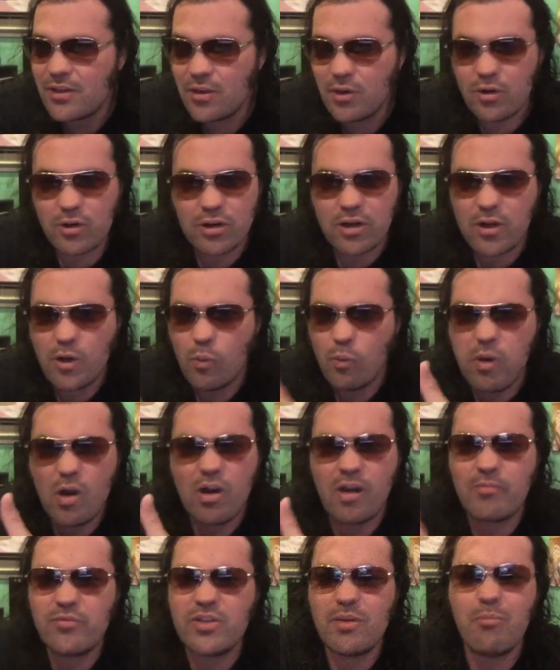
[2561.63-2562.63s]
Or,
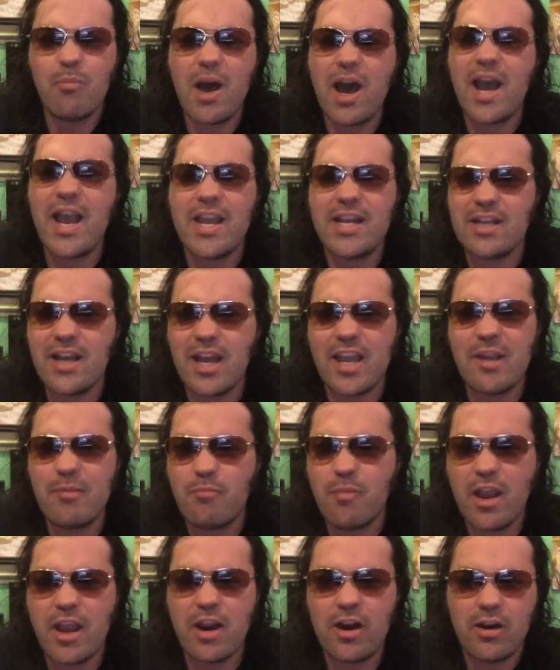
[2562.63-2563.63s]
welcome to my
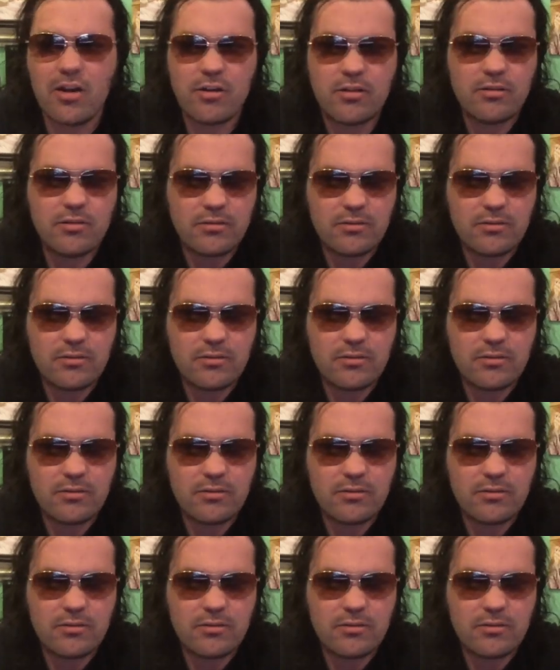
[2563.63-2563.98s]
nightmare.